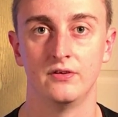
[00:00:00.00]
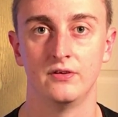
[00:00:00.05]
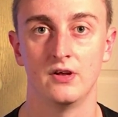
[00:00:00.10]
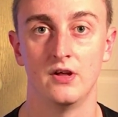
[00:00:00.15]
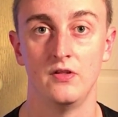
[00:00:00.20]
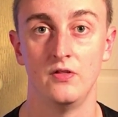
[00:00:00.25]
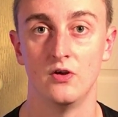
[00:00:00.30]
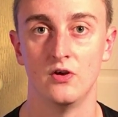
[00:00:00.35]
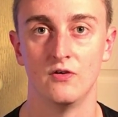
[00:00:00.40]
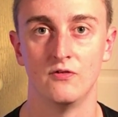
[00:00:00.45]

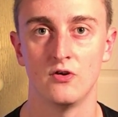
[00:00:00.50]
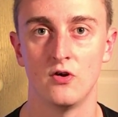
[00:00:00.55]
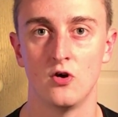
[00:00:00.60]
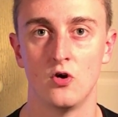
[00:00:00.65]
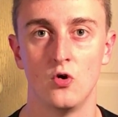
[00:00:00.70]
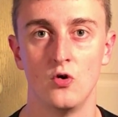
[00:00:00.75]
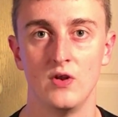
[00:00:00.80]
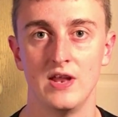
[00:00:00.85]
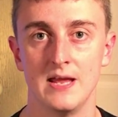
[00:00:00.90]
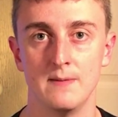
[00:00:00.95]
and therefore
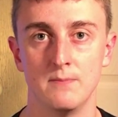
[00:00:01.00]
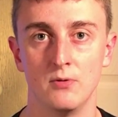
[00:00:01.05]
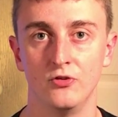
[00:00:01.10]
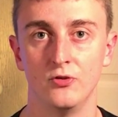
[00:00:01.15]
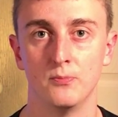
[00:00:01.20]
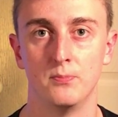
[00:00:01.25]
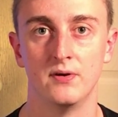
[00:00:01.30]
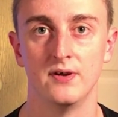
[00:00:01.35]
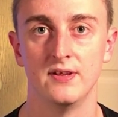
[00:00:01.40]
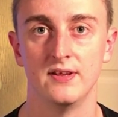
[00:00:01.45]
unable to
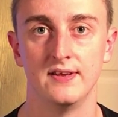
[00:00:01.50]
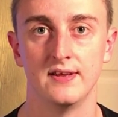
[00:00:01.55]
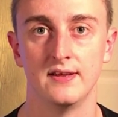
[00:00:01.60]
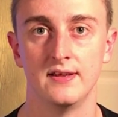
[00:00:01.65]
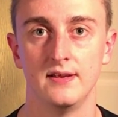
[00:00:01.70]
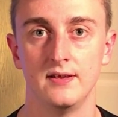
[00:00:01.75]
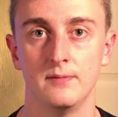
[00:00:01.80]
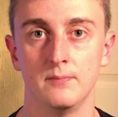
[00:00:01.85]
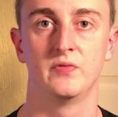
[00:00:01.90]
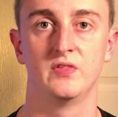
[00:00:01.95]
play a
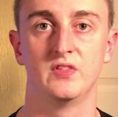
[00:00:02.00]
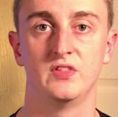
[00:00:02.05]
game,